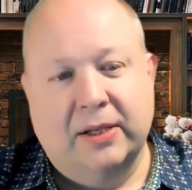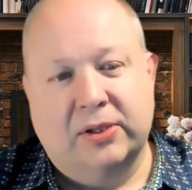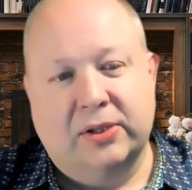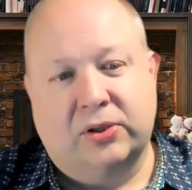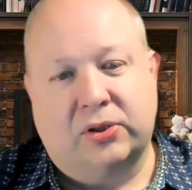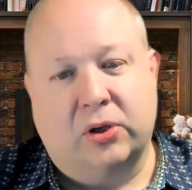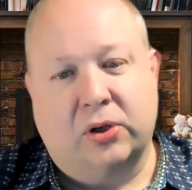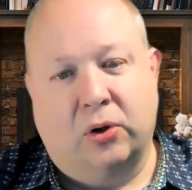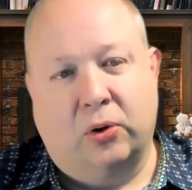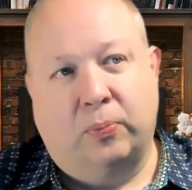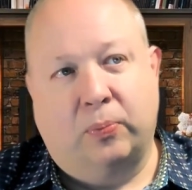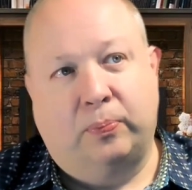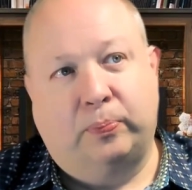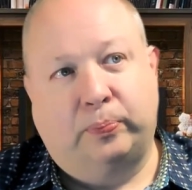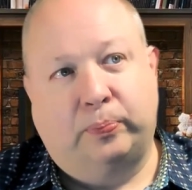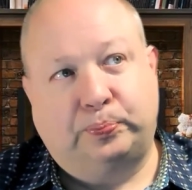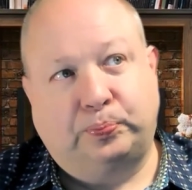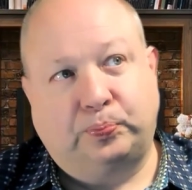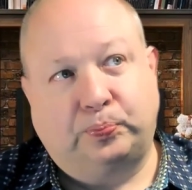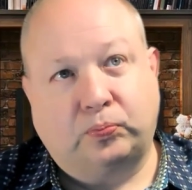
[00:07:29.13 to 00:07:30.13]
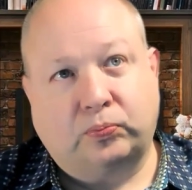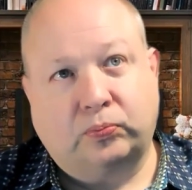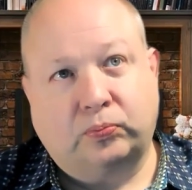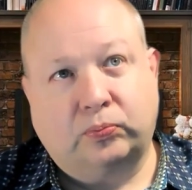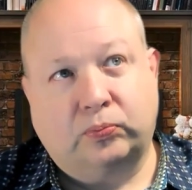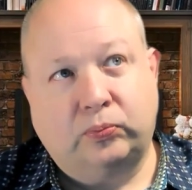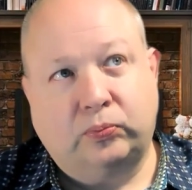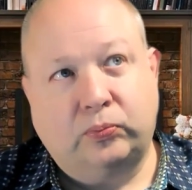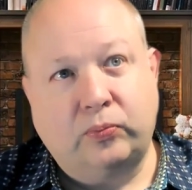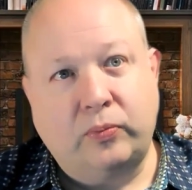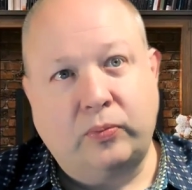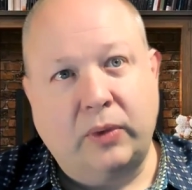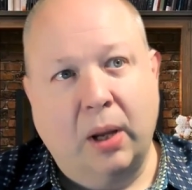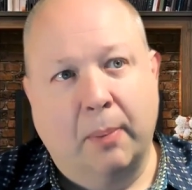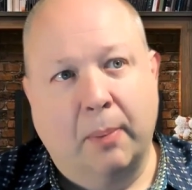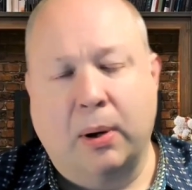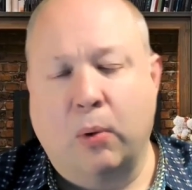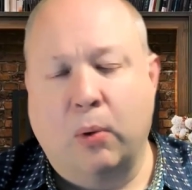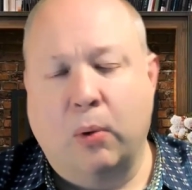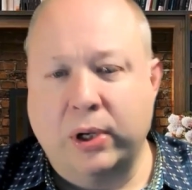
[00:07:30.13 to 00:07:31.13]
So,
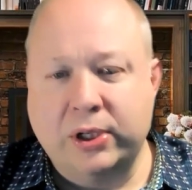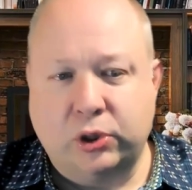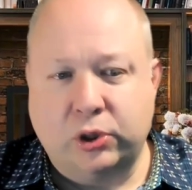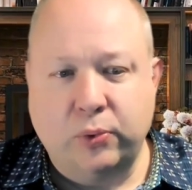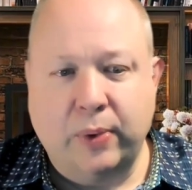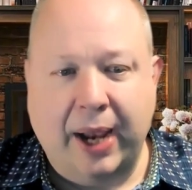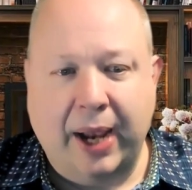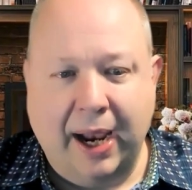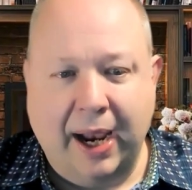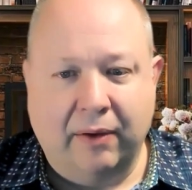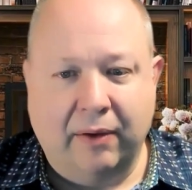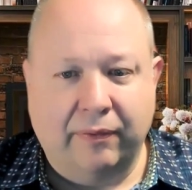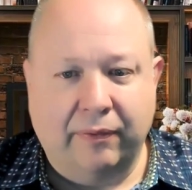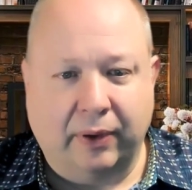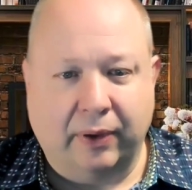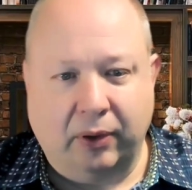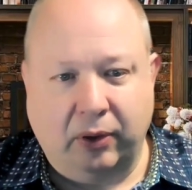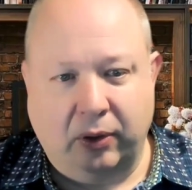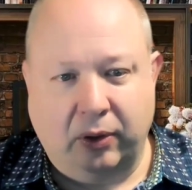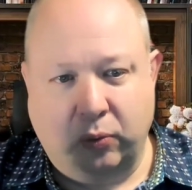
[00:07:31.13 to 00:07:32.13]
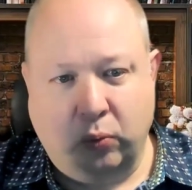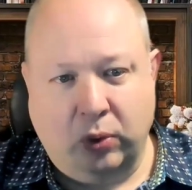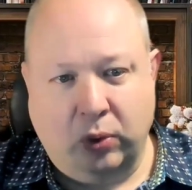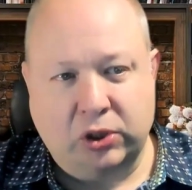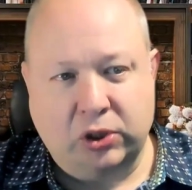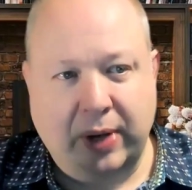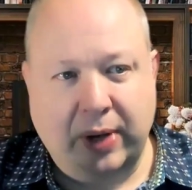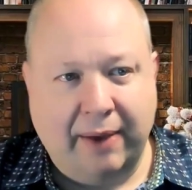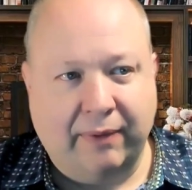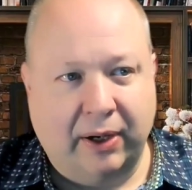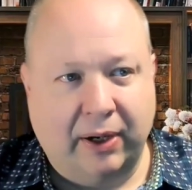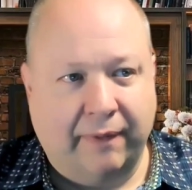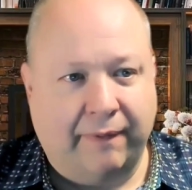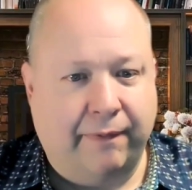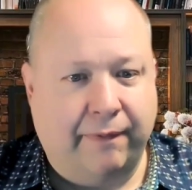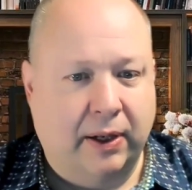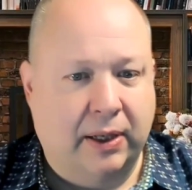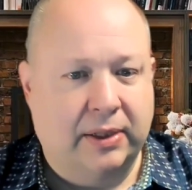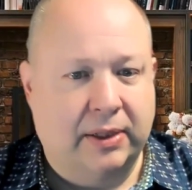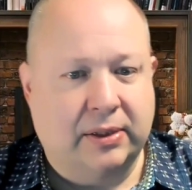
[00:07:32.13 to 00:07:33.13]
but once you have enough
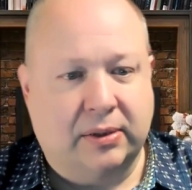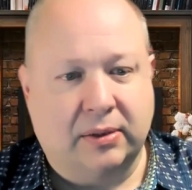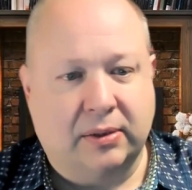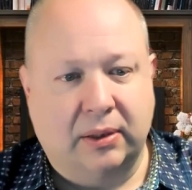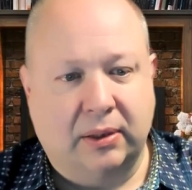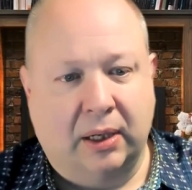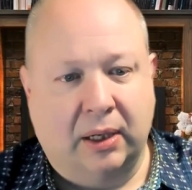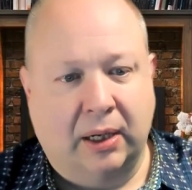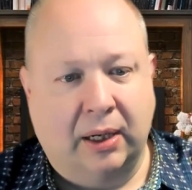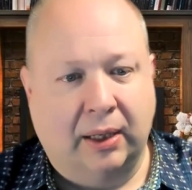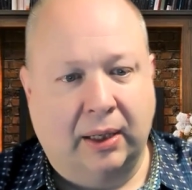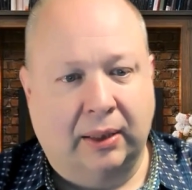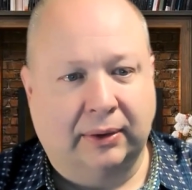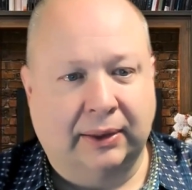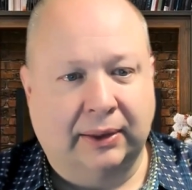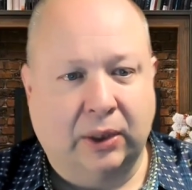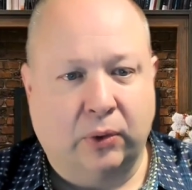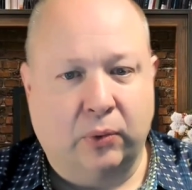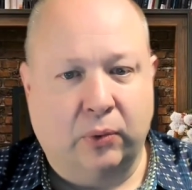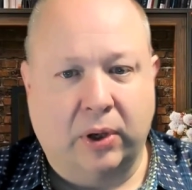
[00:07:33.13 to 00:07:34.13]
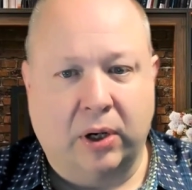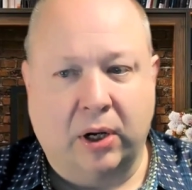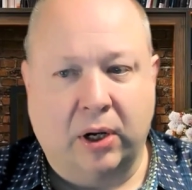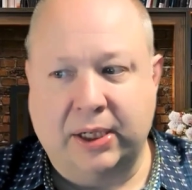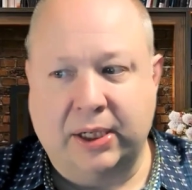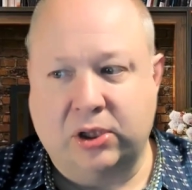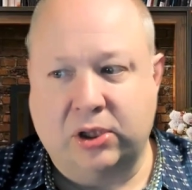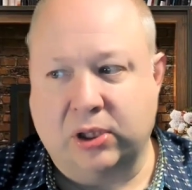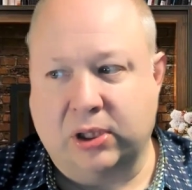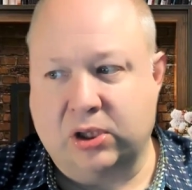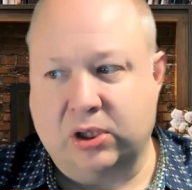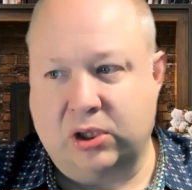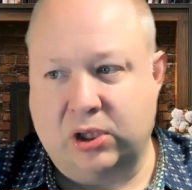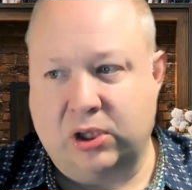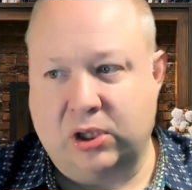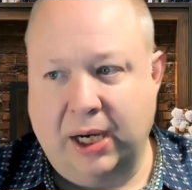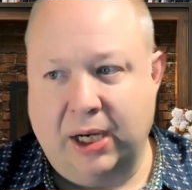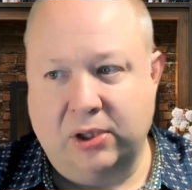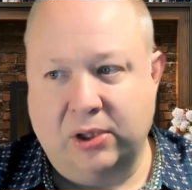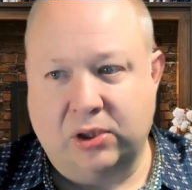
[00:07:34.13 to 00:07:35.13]
funds liquid on each
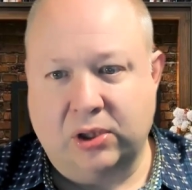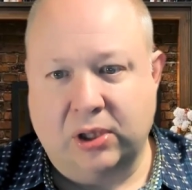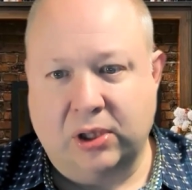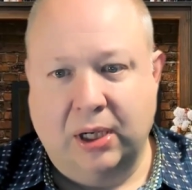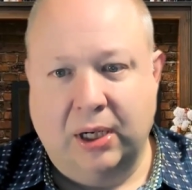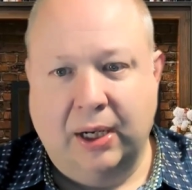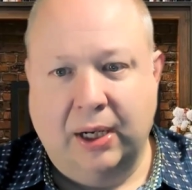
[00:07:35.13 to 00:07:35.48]
exchange,